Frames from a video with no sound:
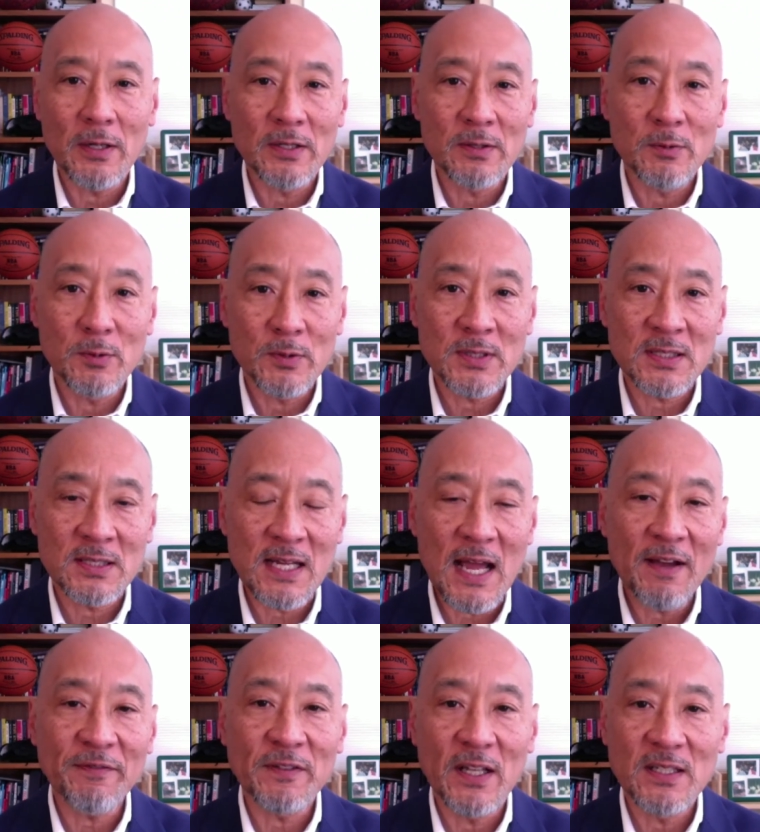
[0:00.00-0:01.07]
It was
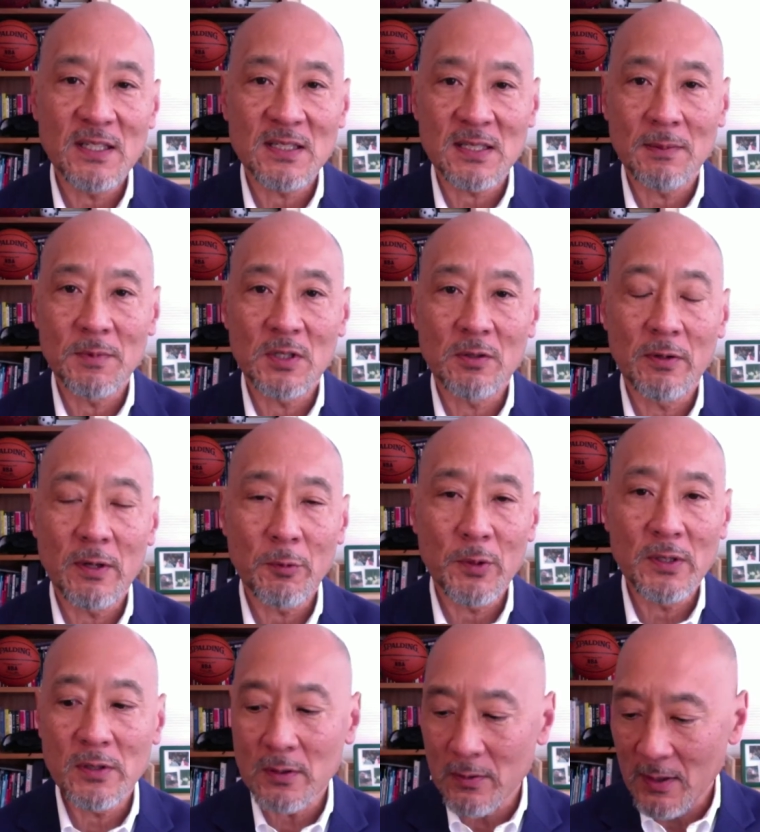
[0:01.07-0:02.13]
staff-led to some degree. We
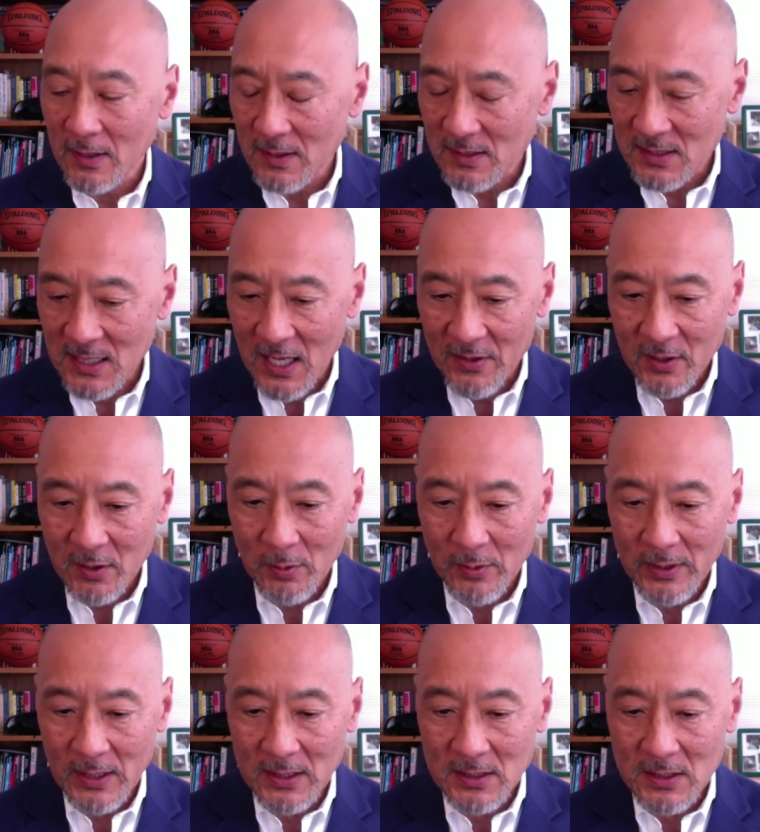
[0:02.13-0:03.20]
knew that the South
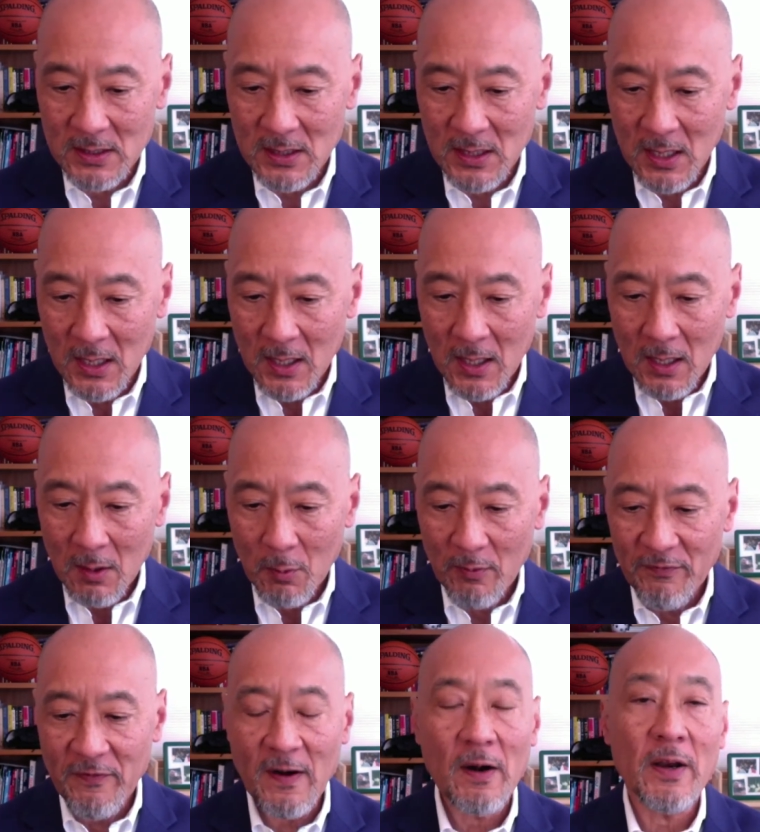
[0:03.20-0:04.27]
Koreans were
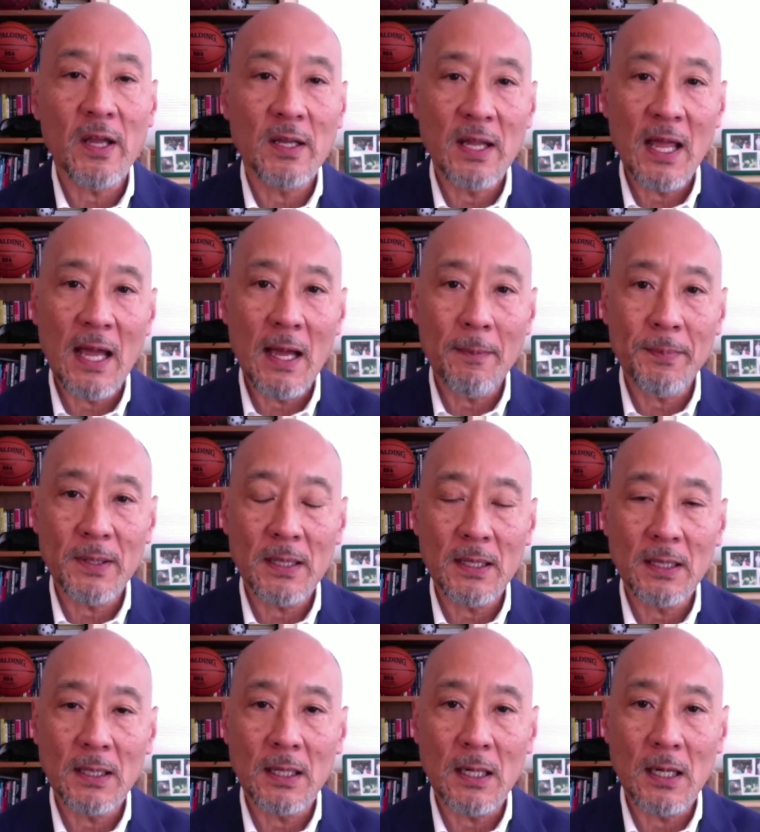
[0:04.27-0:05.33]
very
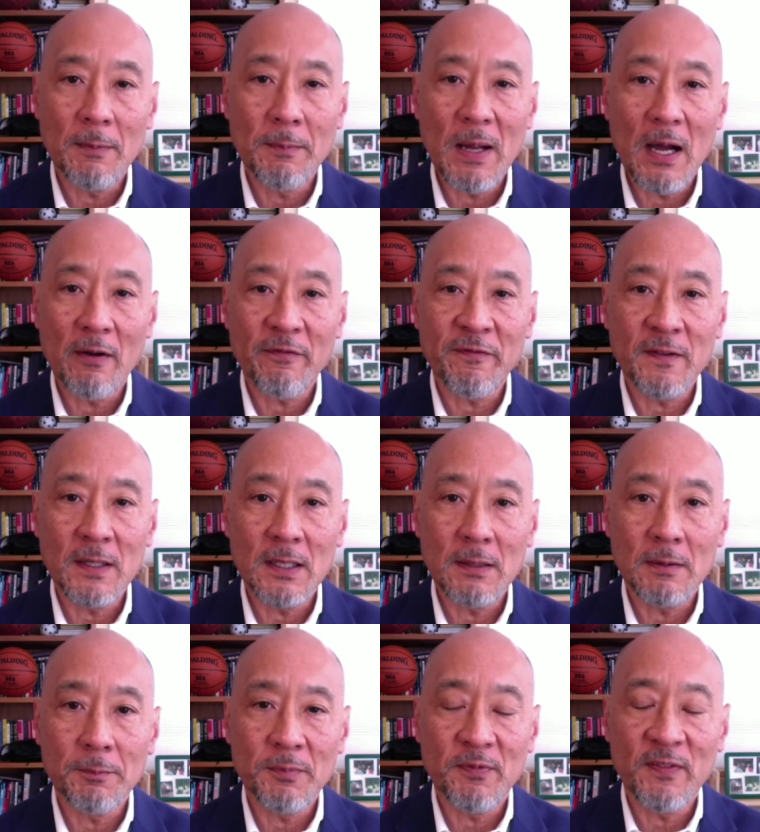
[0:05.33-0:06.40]
unhappy about
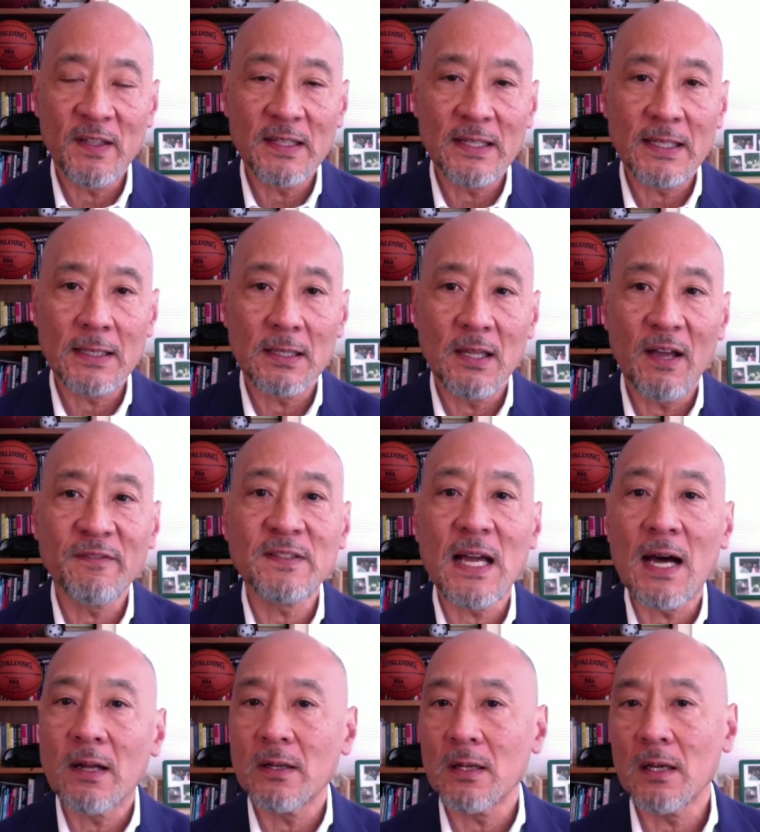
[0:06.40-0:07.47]
feeling left
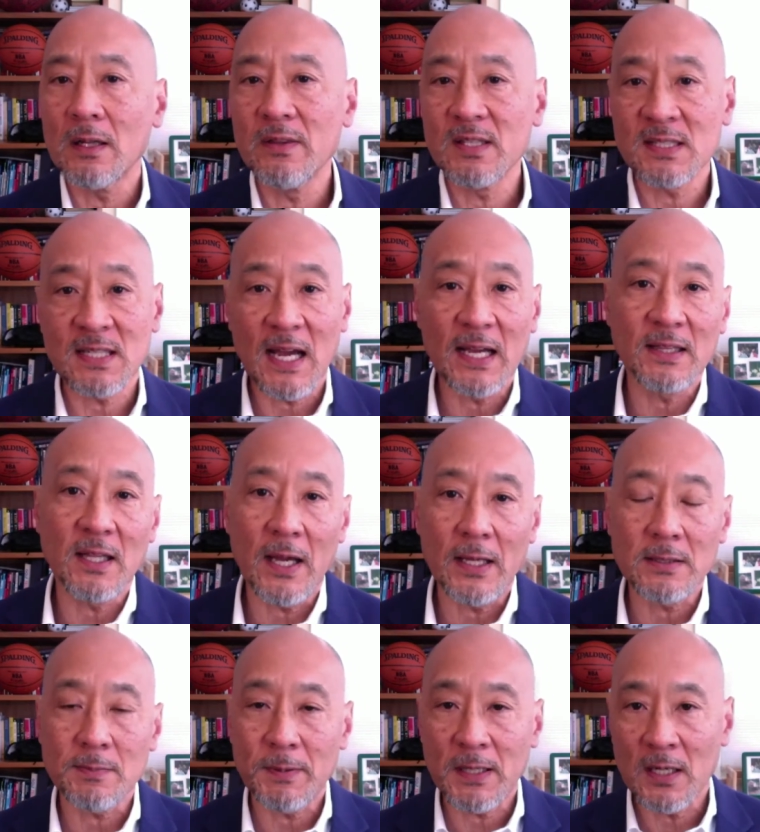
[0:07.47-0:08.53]
out on the
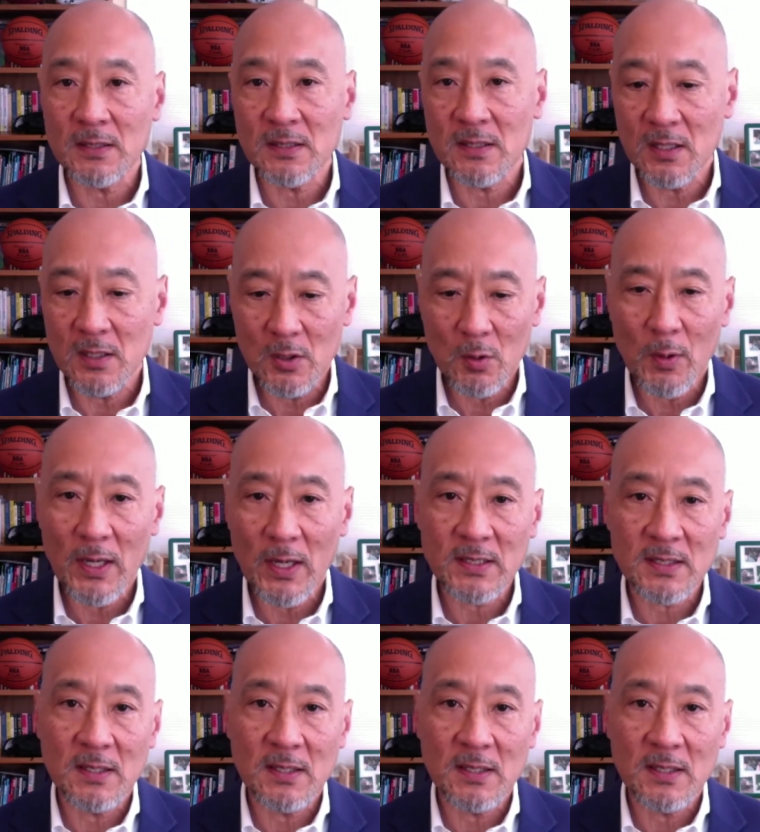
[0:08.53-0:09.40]
sidelines because the U.S.